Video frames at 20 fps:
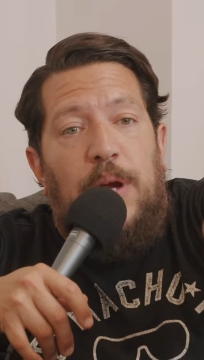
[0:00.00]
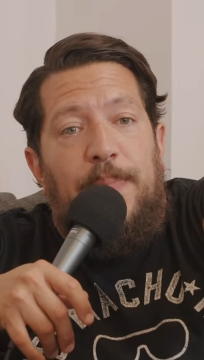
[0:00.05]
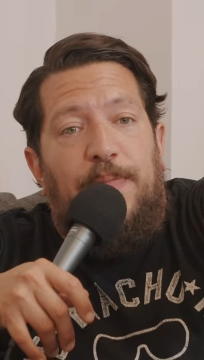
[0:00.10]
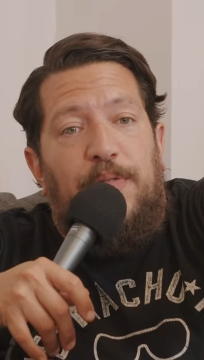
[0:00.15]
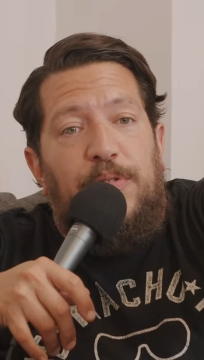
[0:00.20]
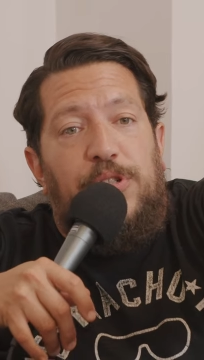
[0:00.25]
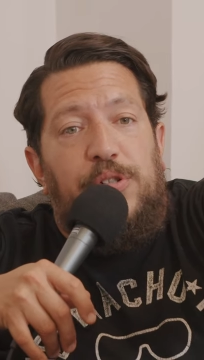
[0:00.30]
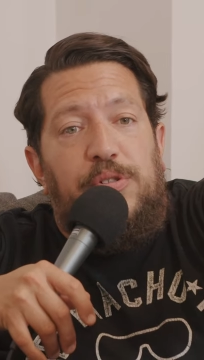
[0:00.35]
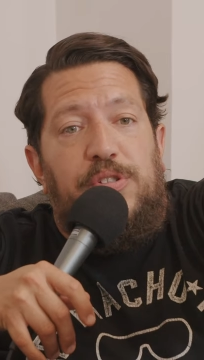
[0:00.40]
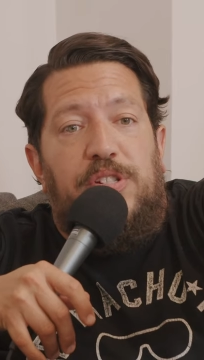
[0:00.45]

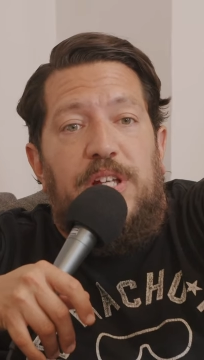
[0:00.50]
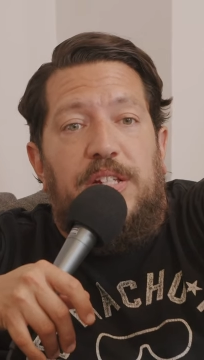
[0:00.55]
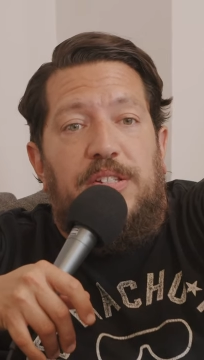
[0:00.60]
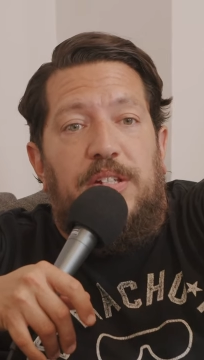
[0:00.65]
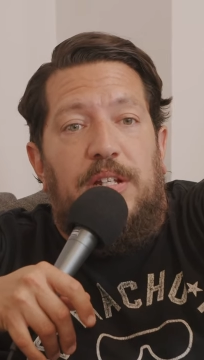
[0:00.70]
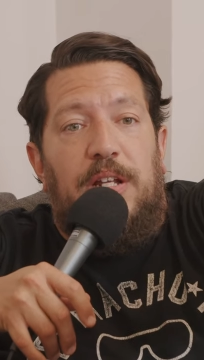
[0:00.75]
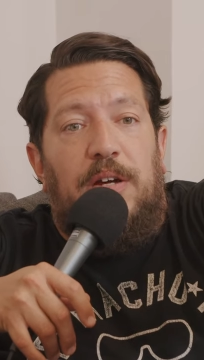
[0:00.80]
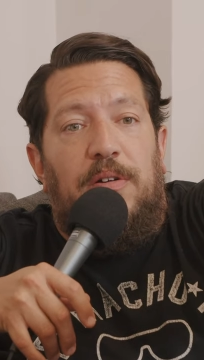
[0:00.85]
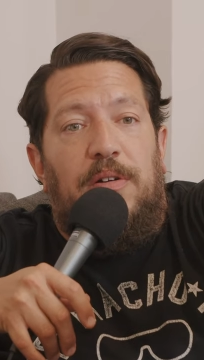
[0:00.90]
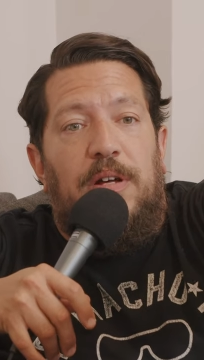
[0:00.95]
Grapefruit juice, yes
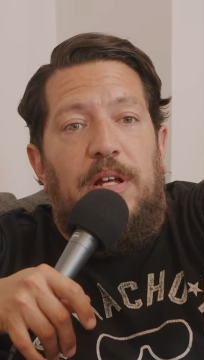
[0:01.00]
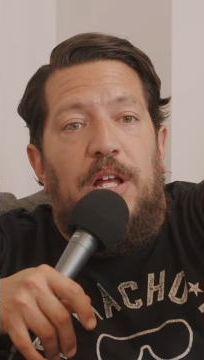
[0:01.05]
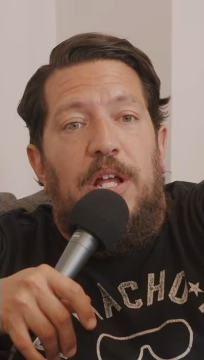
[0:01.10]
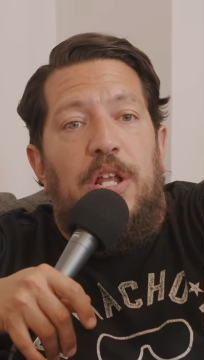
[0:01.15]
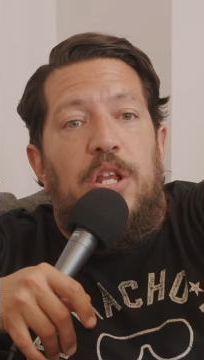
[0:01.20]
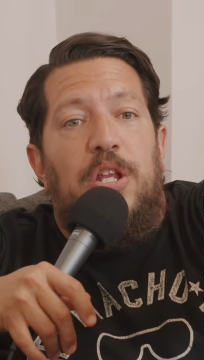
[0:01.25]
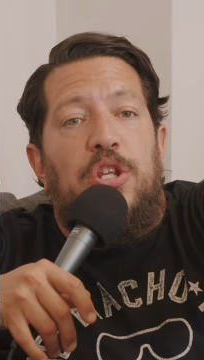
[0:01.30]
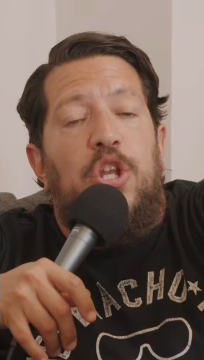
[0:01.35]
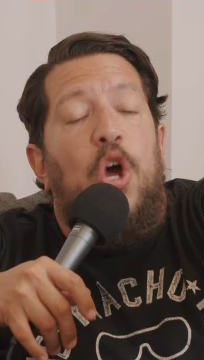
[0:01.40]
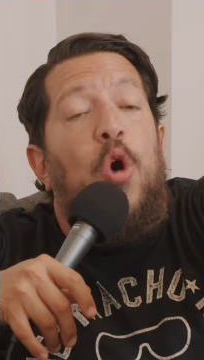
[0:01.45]
or no?
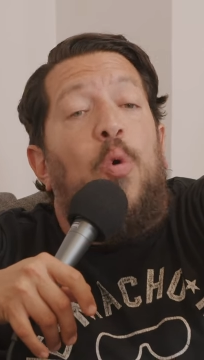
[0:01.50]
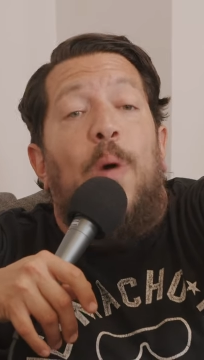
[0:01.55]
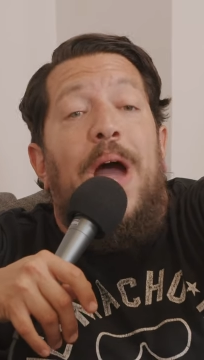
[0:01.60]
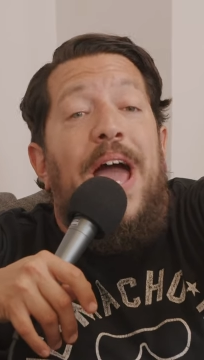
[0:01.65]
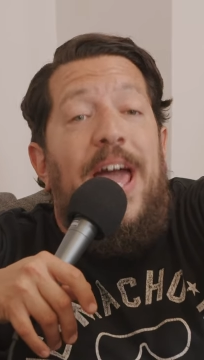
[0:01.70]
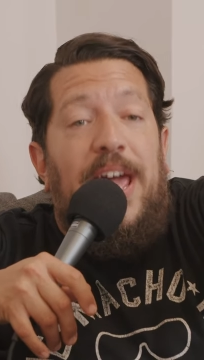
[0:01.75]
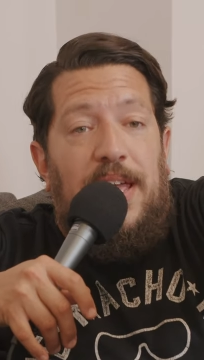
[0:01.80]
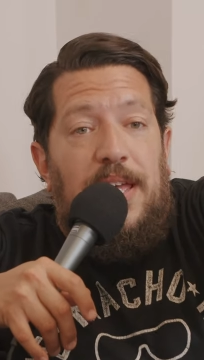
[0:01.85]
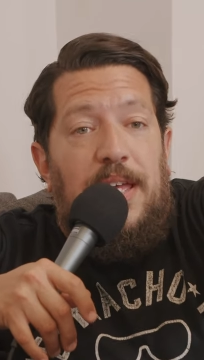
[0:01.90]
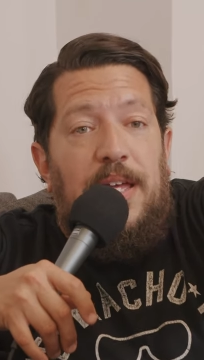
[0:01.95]
No
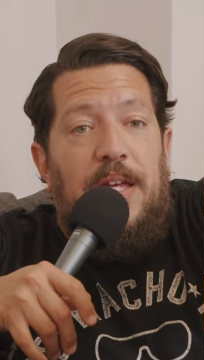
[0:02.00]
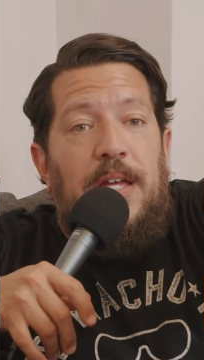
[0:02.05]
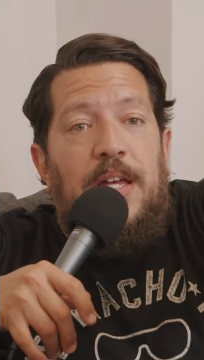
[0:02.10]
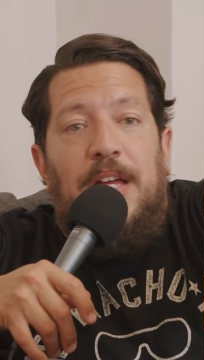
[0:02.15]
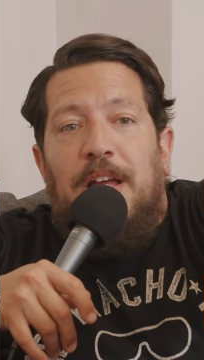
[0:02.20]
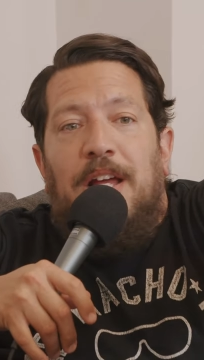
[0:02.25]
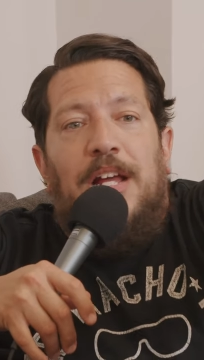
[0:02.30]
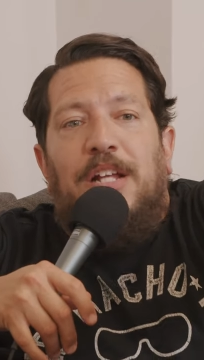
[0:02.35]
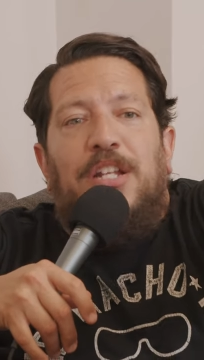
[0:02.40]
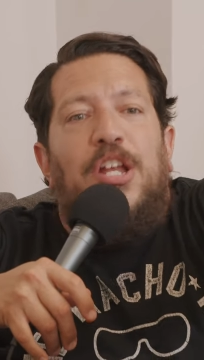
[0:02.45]
way. It's in
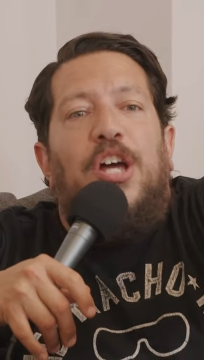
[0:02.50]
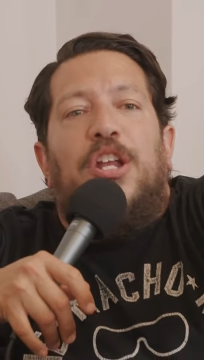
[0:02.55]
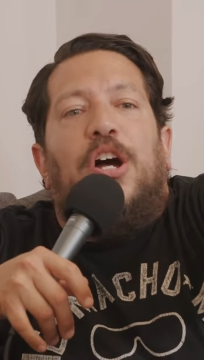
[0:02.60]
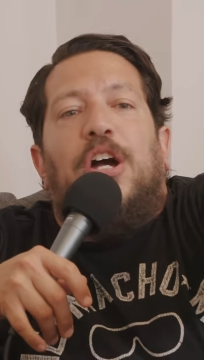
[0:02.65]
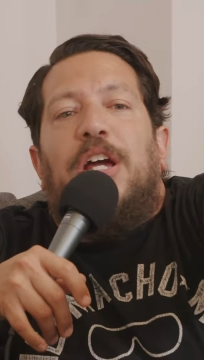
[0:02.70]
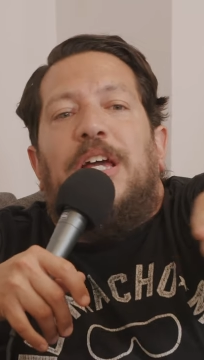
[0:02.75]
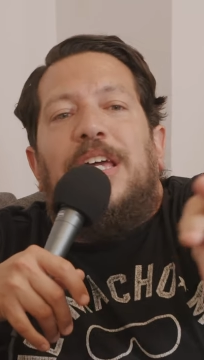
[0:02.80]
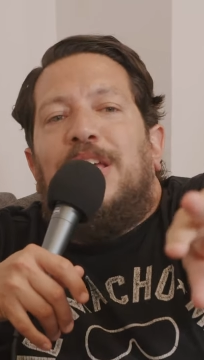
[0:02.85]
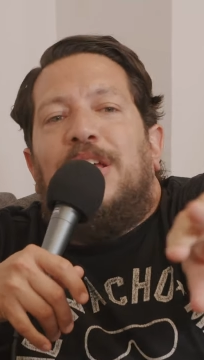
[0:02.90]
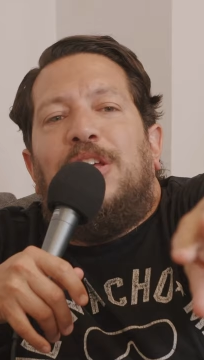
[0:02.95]
the top no, no.
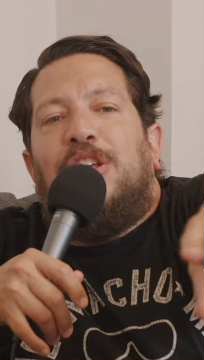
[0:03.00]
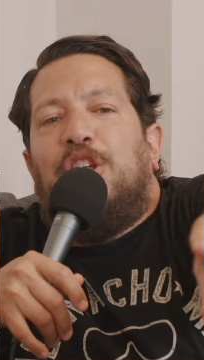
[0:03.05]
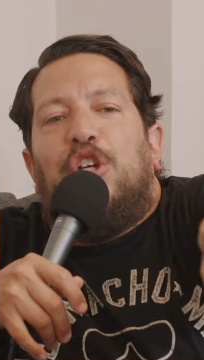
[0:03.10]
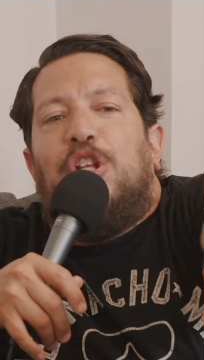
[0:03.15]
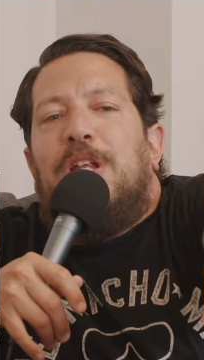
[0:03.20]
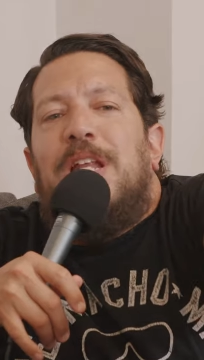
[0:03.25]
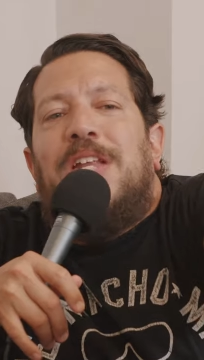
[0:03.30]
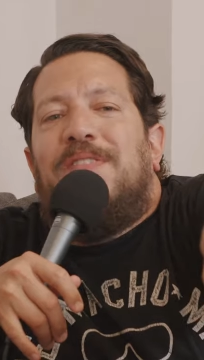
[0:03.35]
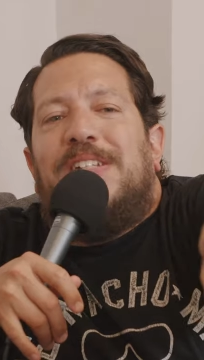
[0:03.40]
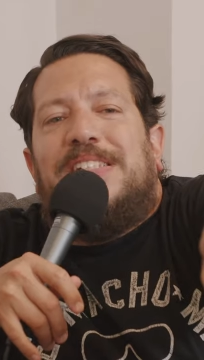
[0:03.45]
five juices. You
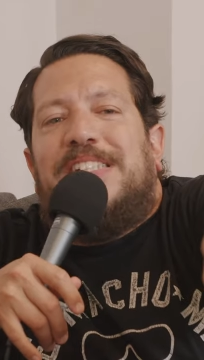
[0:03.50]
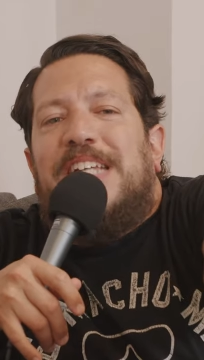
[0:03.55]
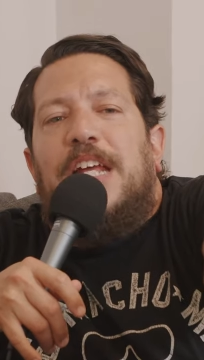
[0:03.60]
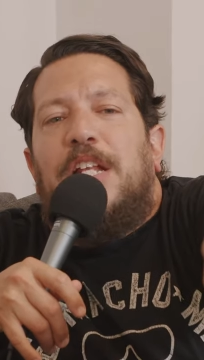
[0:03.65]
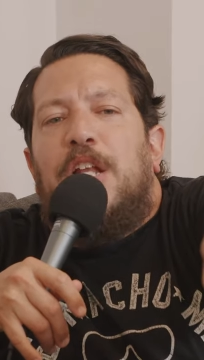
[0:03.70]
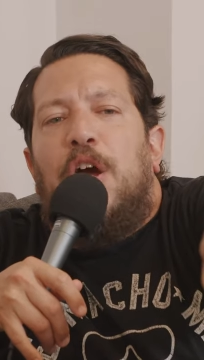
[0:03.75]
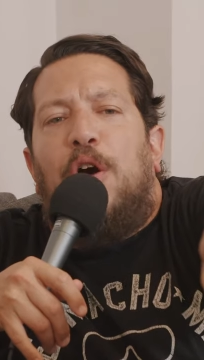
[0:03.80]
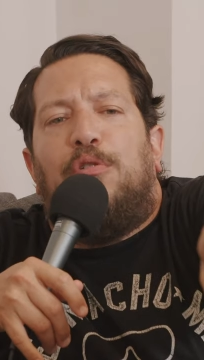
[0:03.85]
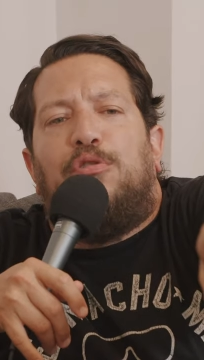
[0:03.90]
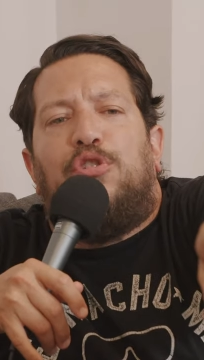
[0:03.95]
didn't even say
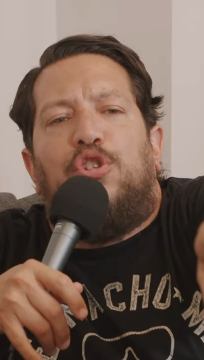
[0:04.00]
no.